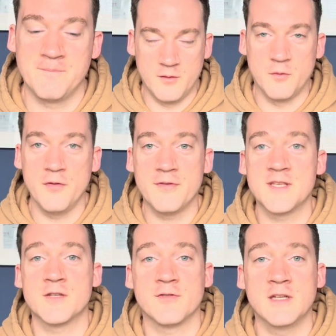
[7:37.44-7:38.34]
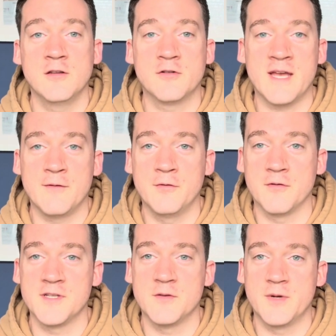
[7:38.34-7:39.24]
One thing to really look out
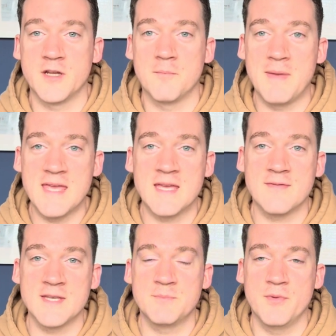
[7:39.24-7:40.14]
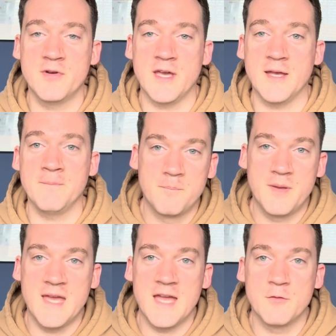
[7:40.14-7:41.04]
for is that when you're making this booking,
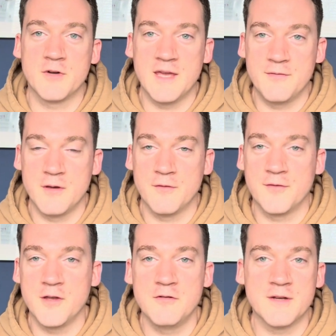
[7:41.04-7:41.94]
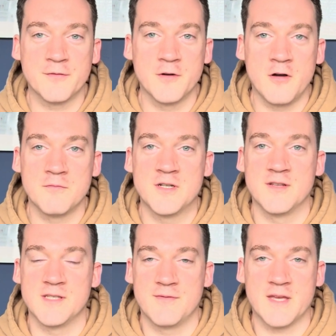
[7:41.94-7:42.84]
BA will give you a few different
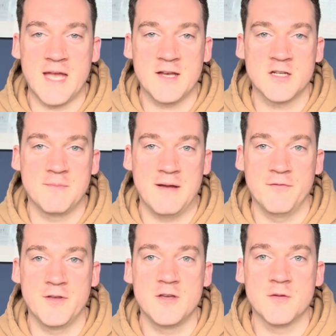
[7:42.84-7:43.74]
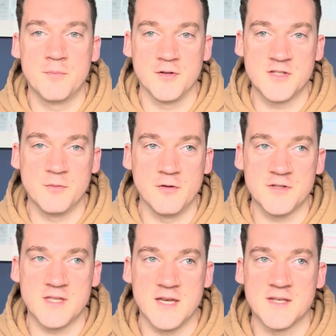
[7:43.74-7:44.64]
options of the cash amount that you can put
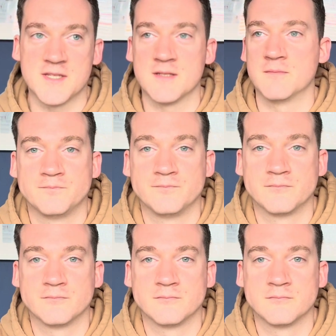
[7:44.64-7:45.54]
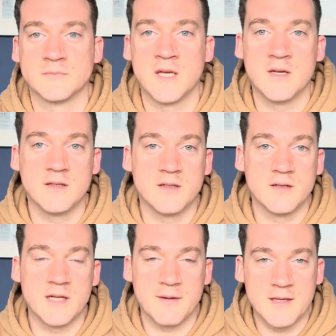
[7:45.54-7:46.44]
towards this.
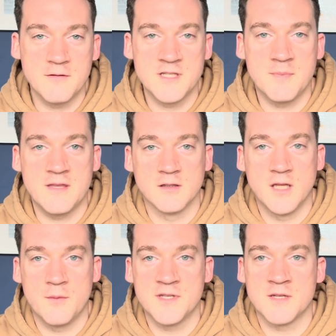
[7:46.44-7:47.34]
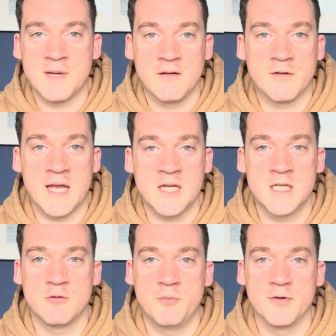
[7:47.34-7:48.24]
Now, it used to be the lowest amount of
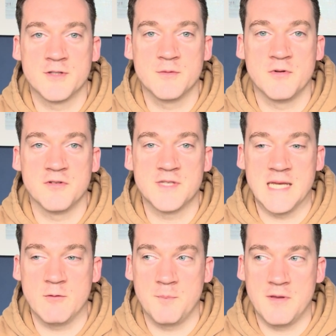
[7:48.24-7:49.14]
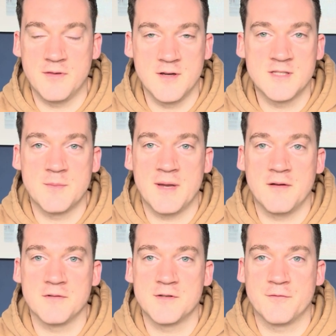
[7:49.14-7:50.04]
cash you would put towards it would be
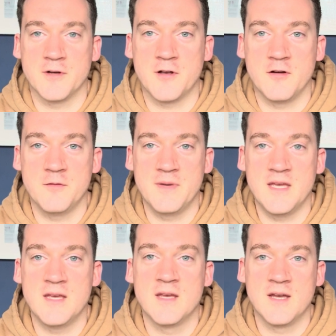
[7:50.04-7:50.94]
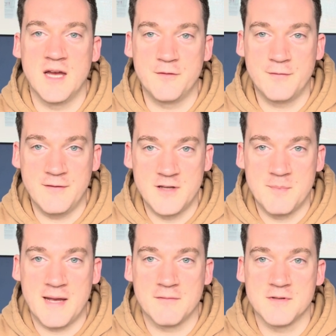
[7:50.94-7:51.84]
£30 for economy and
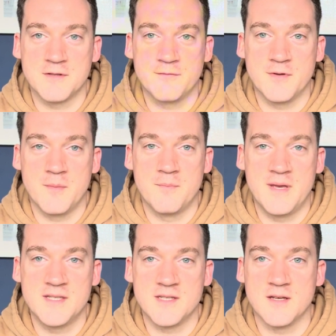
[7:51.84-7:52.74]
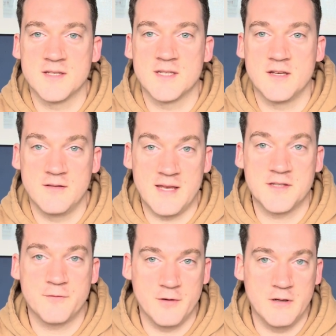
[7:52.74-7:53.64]
£50 for business, and
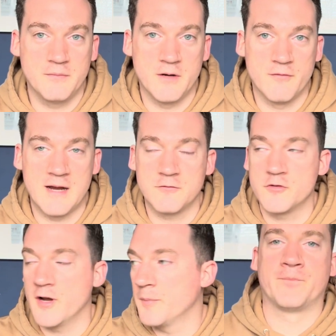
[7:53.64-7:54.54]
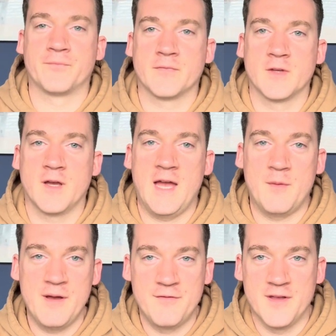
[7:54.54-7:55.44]
that's for a round trip.
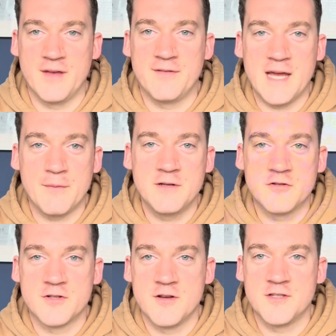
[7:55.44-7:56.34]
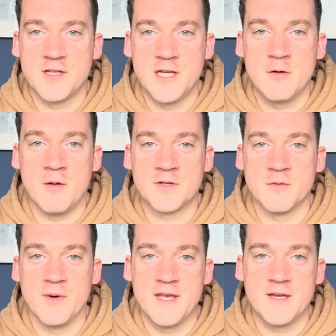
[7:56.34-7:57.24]
However, they've now introduced a new
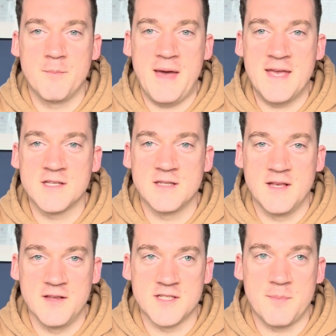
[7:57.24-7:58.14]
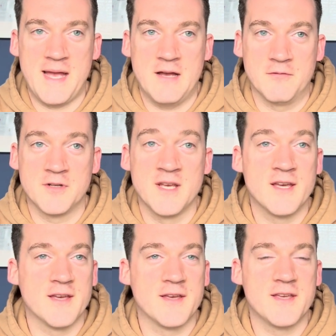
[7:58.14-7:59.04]
option where you can pay as little as £1.
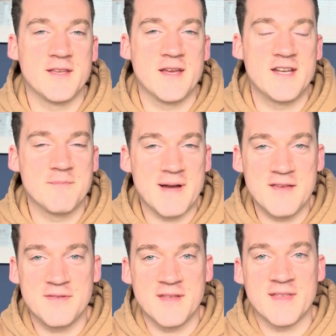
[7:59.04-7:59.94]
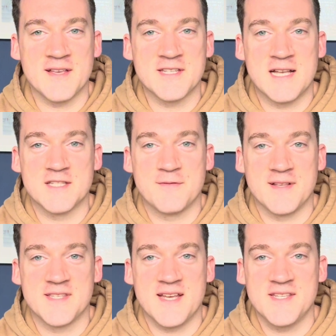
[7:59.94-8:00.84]
And you might think that sounds
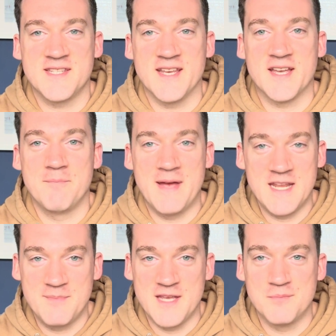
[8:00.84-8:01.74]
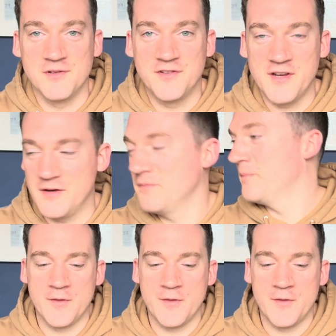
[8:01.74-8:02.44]
fantastic, and many people do.